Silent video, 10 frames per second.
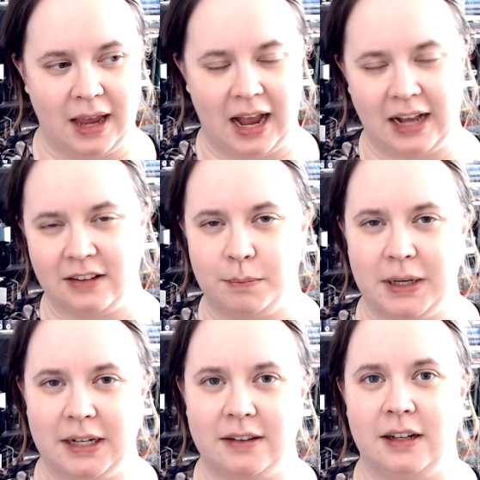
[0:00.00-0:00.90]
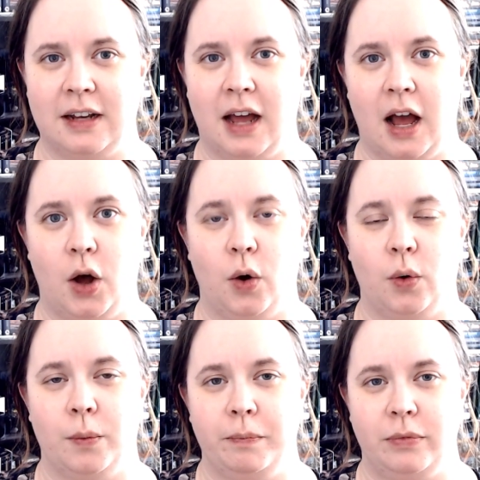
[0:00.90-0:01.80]
aspects in
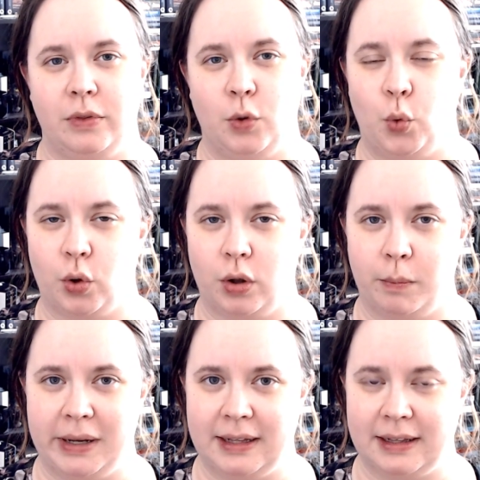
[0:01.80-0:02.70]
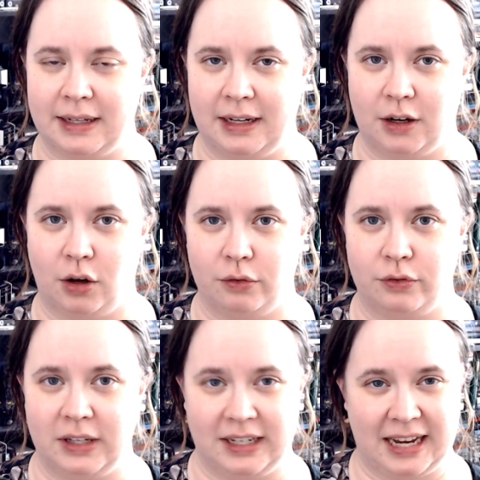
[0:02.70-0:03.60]
how the world building of
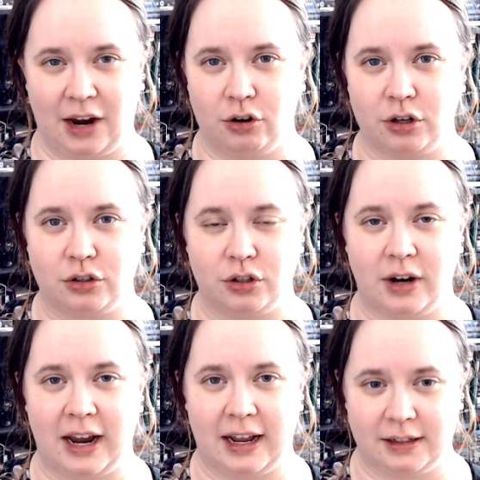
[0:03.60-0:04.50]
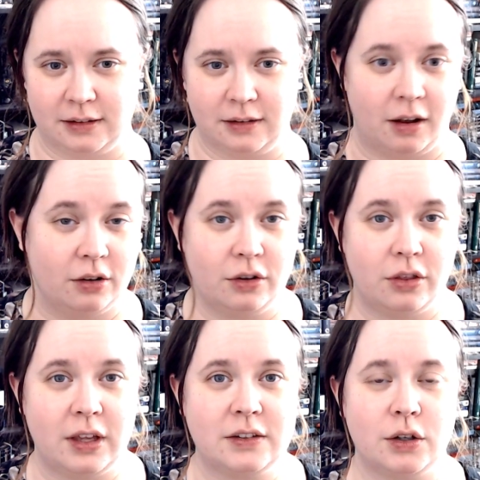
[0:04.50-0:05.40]
the character and other
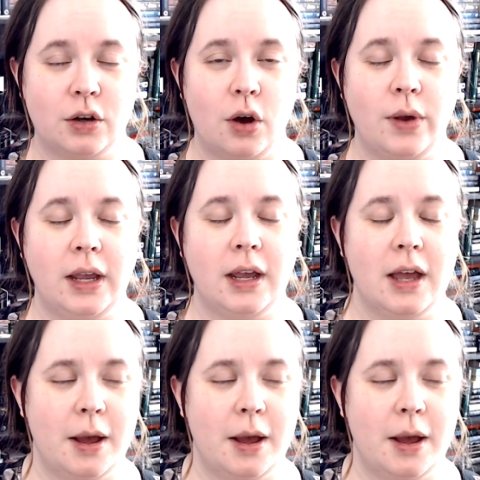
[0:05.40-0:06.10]
things are going,